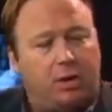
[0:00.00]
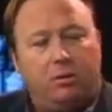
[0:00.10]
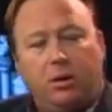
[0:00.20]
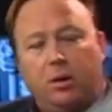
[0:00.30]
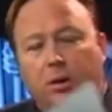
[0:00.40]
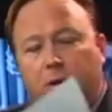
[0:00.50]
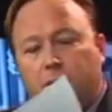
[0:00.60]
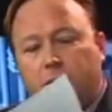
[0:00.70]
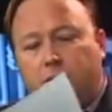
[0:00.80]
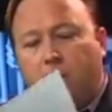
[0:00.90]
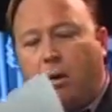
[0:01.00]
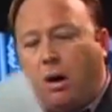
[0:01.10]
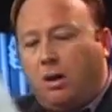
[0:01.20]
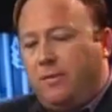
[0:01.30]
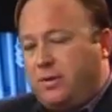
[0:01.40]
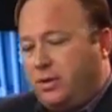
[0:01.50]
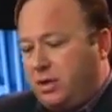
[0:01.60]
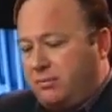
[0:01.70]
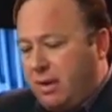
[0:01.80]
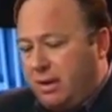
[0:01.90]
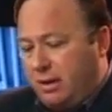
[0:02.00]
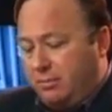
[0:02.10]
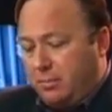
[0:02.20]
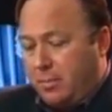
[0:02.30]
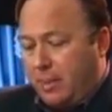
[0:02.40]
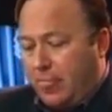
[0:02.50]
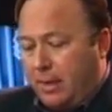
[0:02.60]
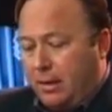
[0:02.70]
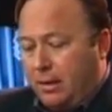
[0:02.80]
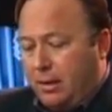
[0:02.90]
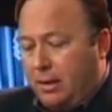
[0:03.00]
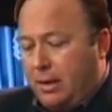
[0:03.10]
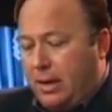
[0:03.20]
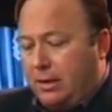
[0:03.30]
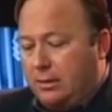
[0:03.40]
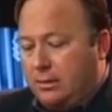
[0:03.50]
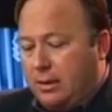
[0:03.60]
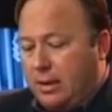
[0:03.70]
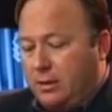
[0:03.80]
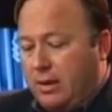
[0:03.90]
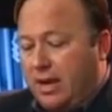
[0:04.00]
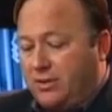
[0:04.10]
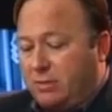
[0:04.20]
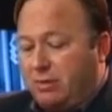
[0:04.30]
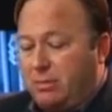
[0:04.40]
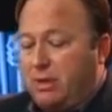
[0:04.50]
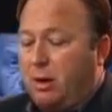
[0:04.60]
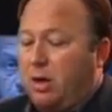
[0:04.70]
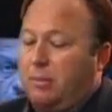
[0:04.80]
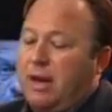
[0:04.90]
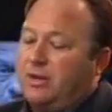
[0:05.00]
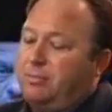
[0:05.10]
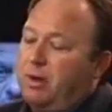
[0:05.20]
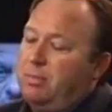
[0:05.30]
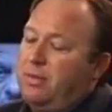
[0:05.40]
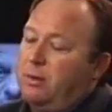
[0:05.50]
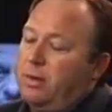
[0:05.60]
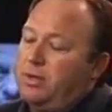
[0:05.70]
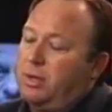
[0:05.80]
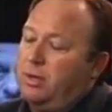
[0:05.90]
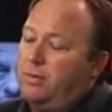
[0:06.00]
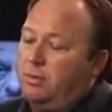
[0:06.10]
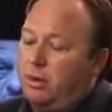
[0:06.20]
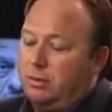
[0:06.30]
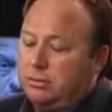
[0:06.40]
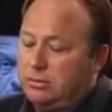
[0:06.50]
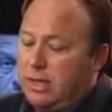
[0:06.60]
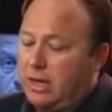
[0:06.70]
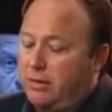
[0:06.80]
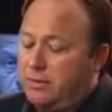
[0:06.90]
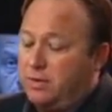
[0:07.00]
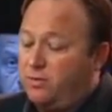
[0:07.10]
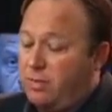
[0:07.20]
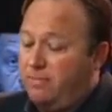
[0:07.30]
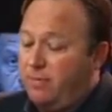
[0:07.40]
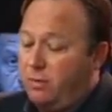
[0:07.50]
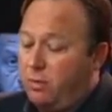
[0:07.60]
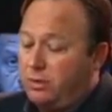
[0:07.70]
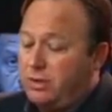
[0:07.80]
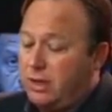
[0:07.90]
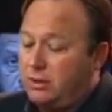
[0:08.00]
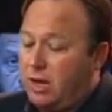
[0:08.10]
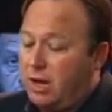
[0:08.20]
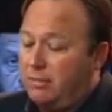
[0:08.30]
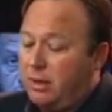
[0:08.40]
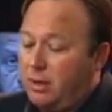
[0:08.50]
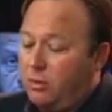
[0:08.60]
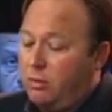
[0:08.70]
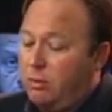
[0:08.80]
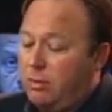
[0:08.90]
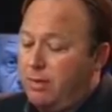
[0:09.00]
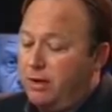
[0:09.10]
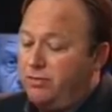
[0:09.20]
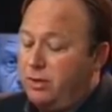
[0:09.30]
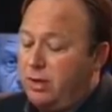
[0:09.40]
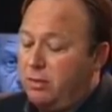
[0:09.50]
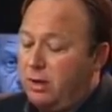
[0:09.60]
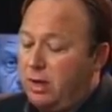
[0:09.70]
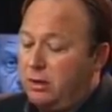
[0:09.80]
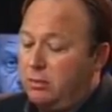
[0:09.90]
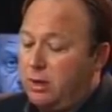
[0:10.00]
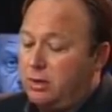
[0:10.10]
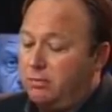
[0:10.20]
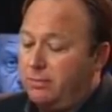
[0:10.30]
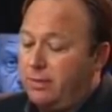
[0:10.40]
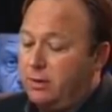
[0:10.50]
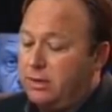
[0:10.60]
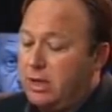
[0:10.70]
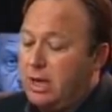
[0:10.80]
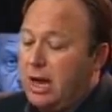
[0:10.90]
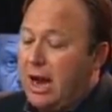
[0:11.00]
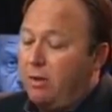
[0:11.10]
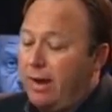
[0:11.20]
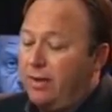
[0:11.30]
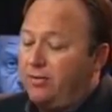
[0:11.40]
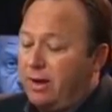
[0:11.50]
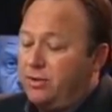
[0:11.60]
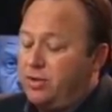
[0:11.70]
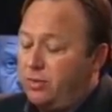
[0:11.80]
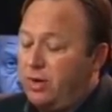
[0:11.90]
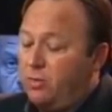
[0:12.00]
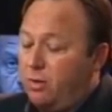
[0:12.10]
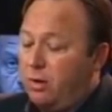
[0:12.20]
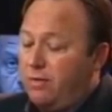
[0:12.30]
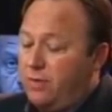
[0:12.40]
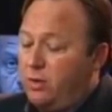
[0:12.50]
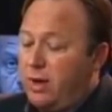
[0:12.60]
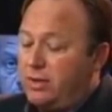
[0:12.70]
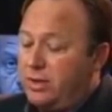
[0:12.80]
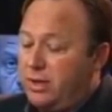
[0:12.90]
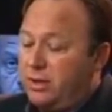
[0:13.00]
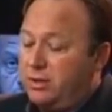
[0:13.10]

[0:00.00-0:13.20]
So all of this is admitted. And you guys did print me the article, but actually print me the original, if you will. Thank you. This is from Infowars.com, where we reposted it. I want to get the original for folks. Iran threatens street war if U.S.